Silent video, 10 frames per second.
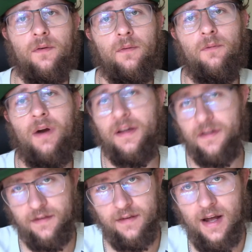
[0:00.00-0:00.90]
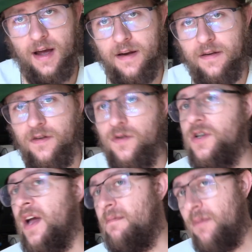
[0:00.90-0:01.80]
rack the slide to
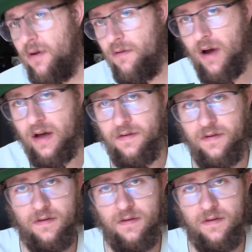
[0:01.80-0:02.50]
chamber around,